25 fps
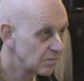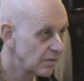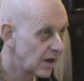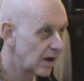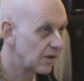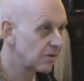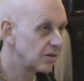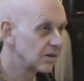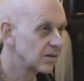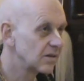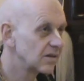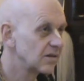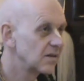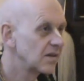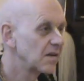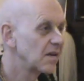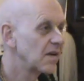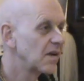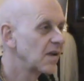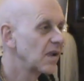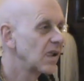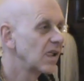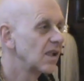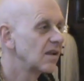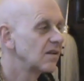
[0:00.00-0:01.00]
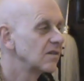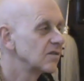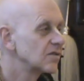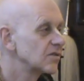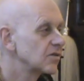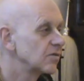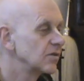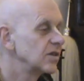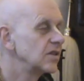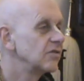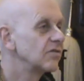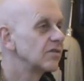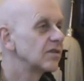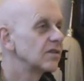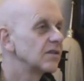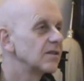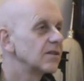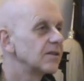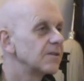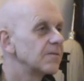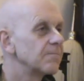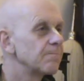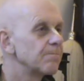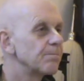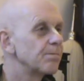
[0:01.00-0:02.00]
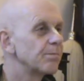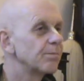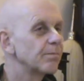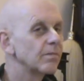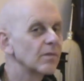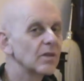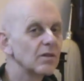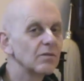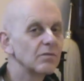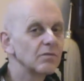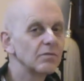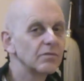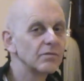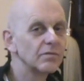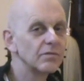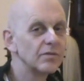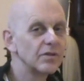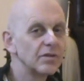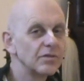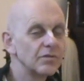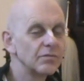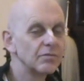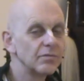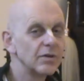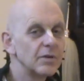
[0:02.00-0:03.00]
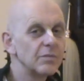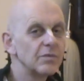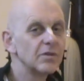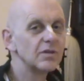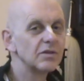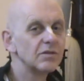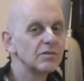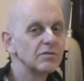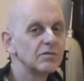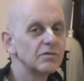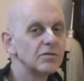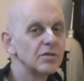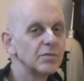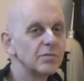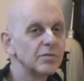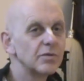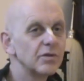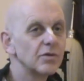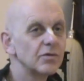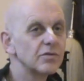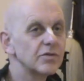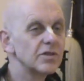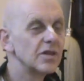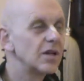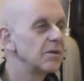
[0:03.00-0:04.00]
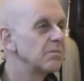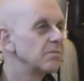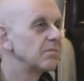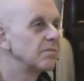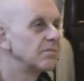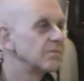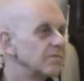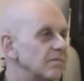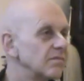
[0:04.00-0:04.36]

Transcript: marry. So even women who approach him,